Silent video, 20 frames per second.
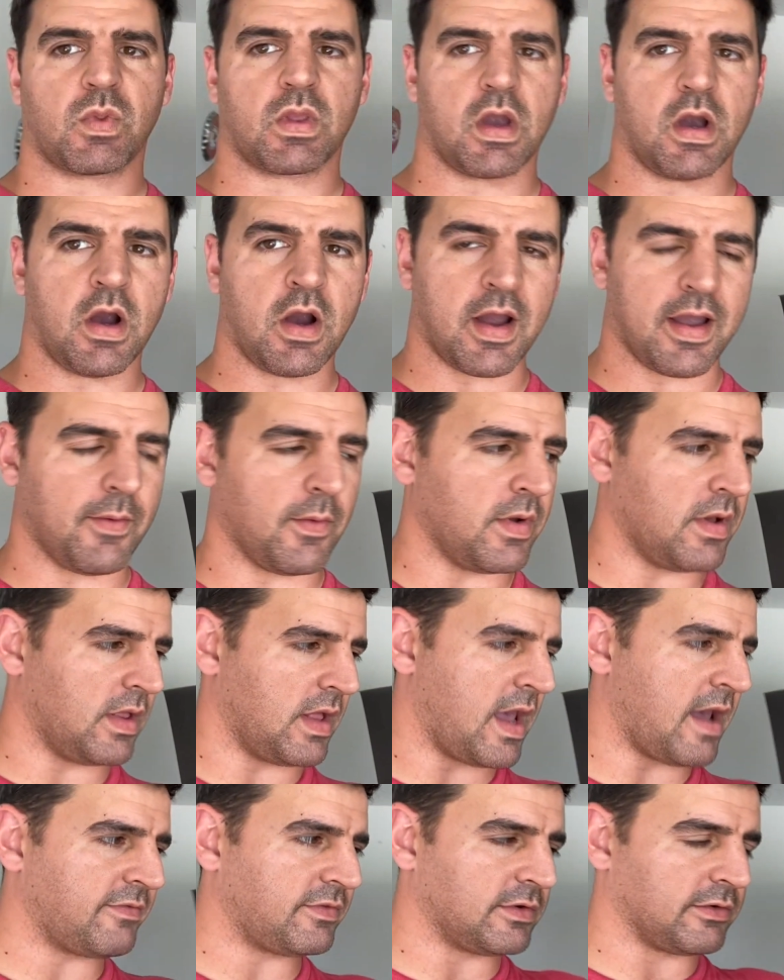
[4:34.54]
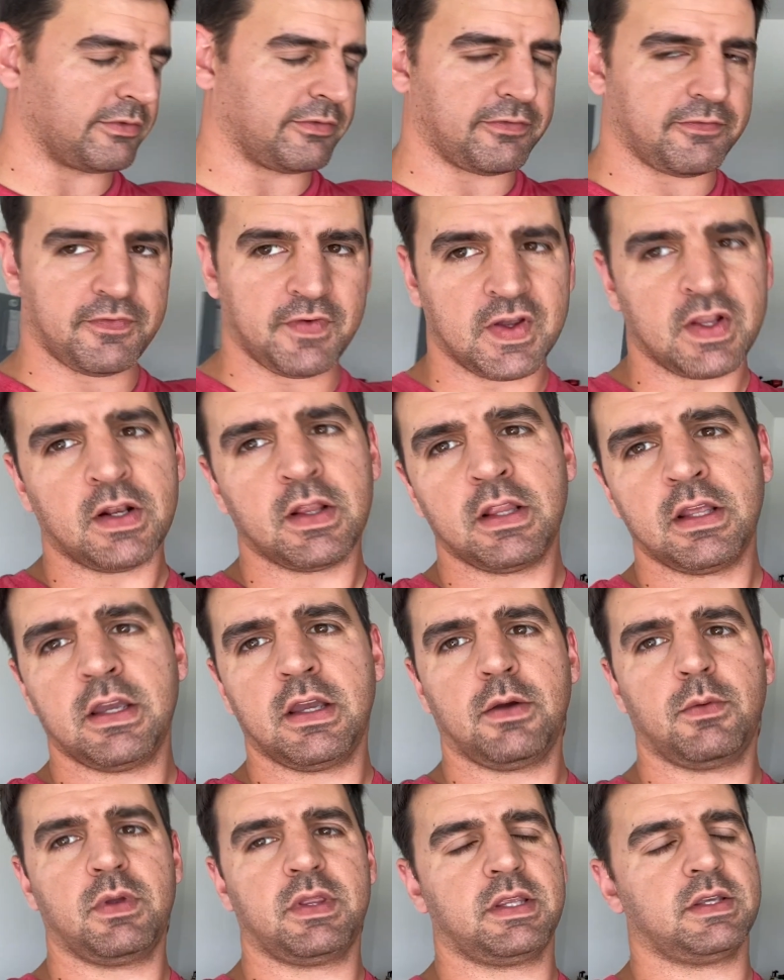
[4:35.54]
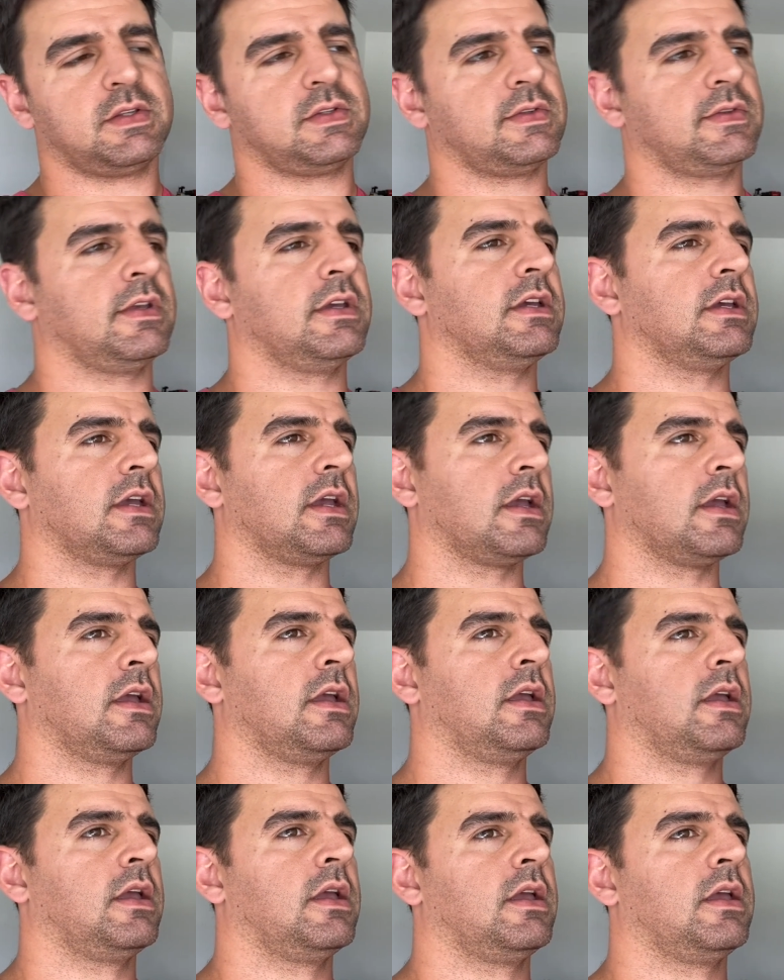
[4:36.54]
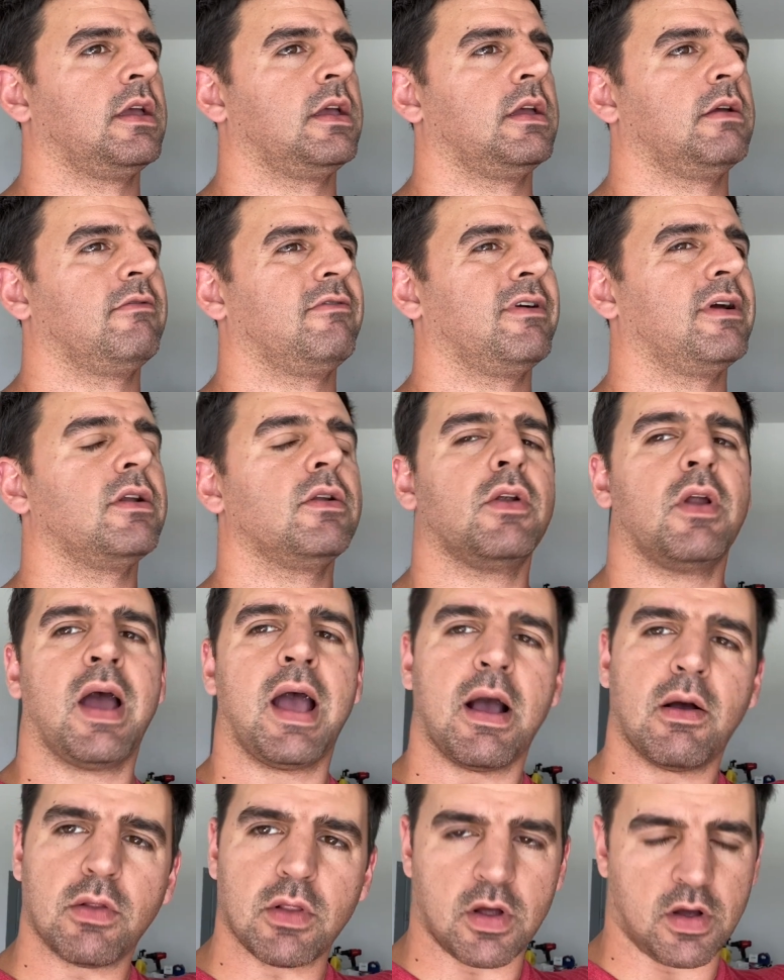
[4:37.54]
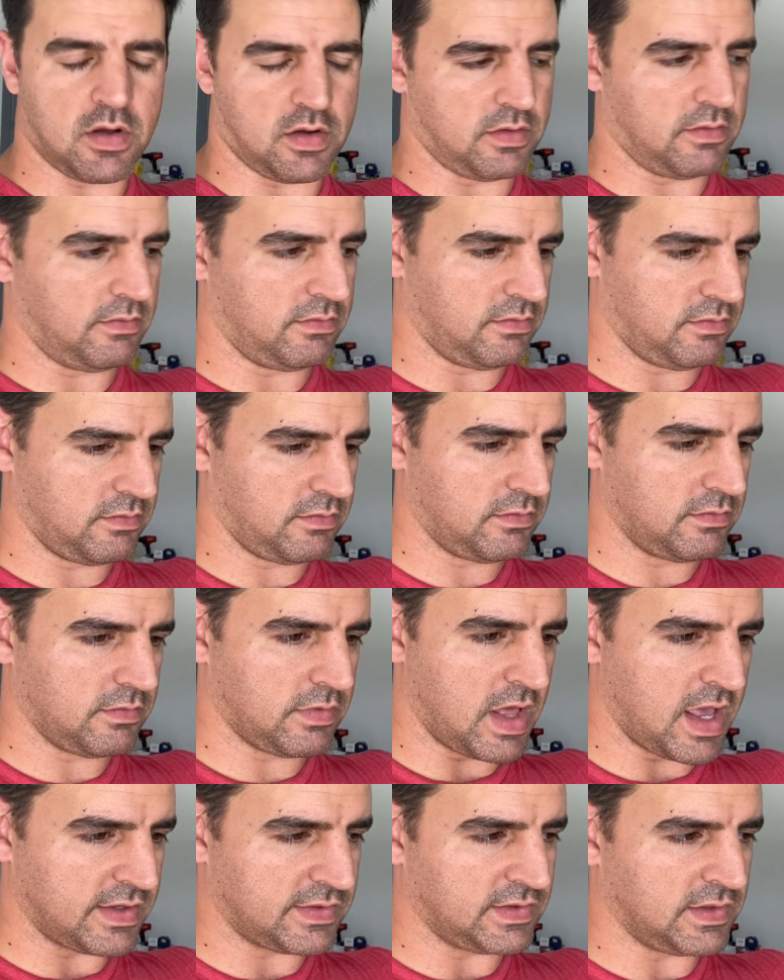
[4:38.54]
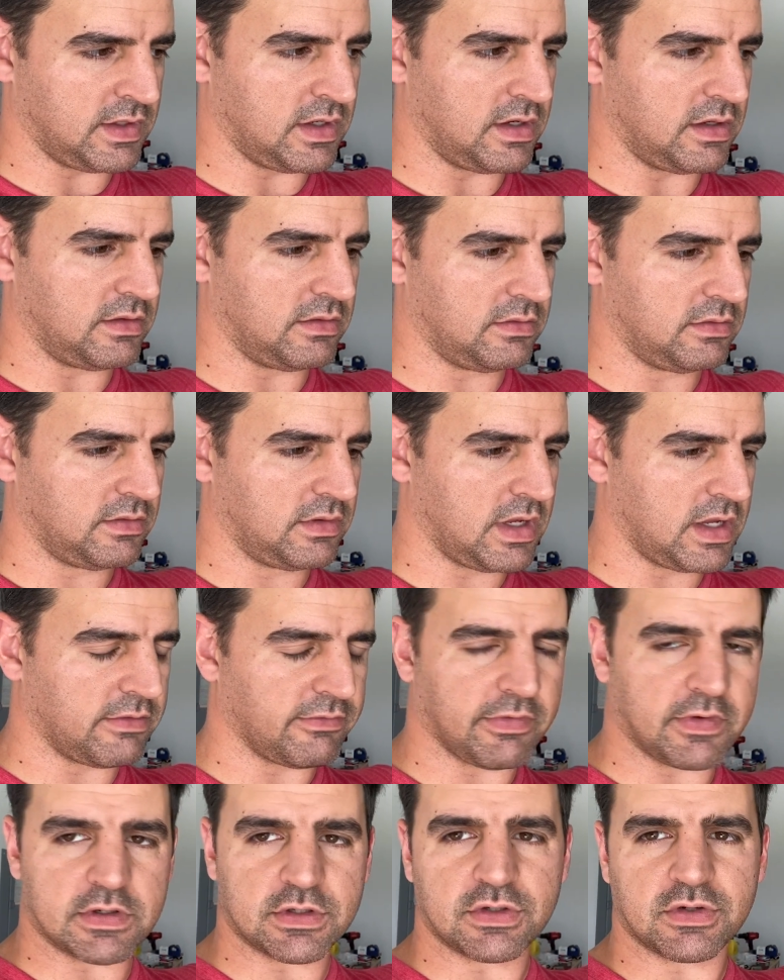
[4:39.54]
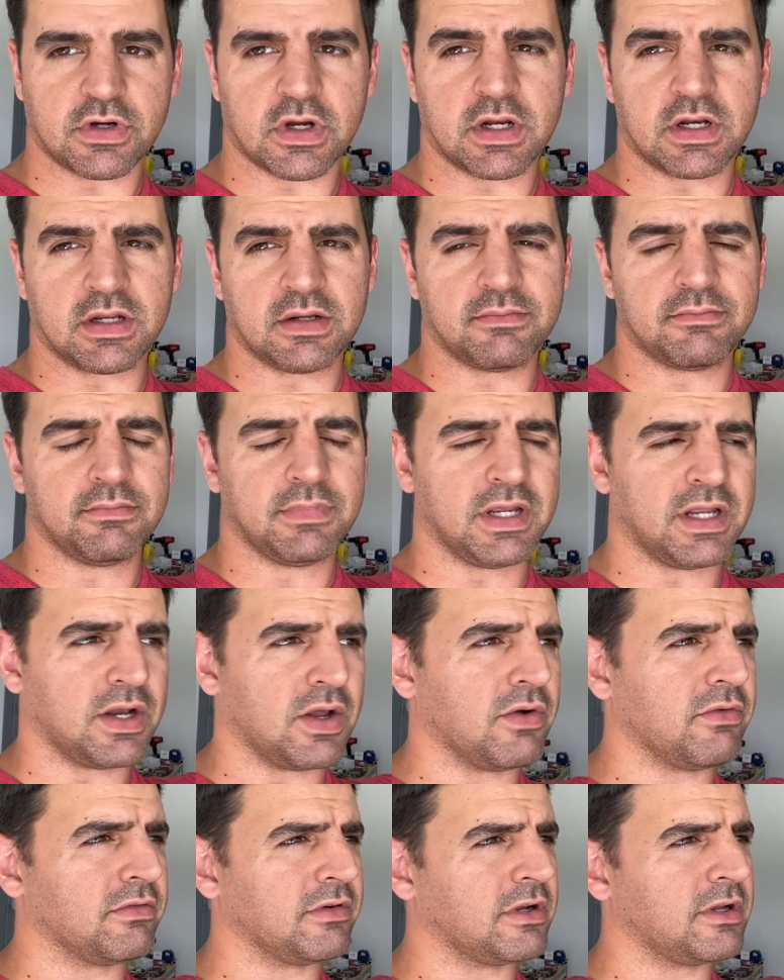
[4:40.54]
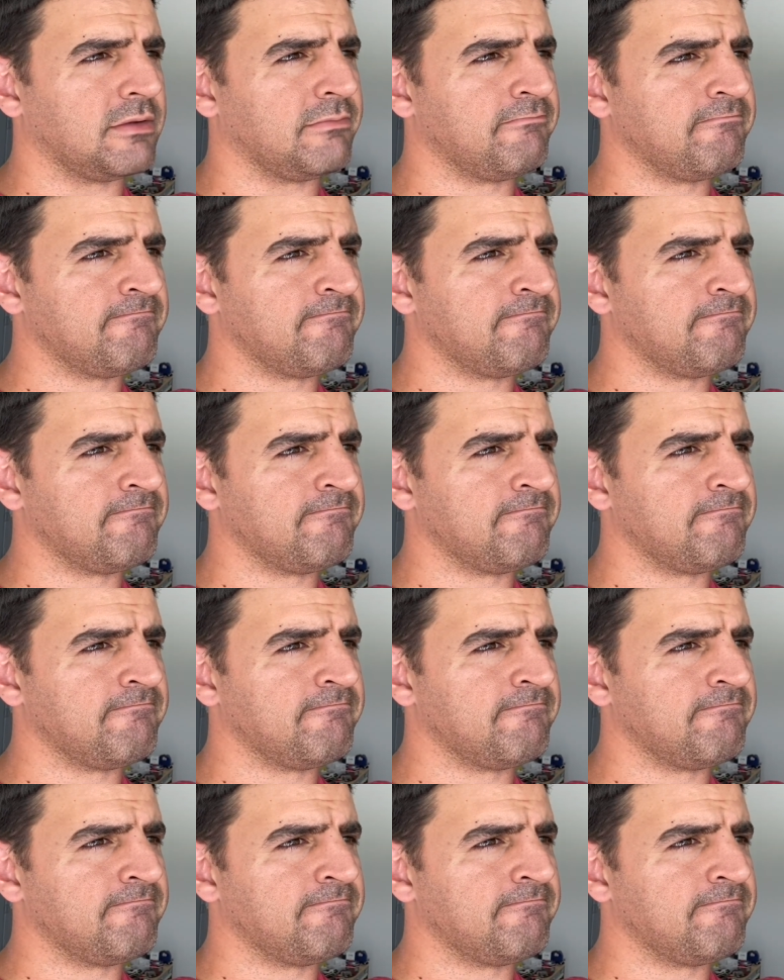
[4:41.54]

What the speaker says: All right, well, after fiddling with this thing for I don't know how long last night, getting frustrated, being over it,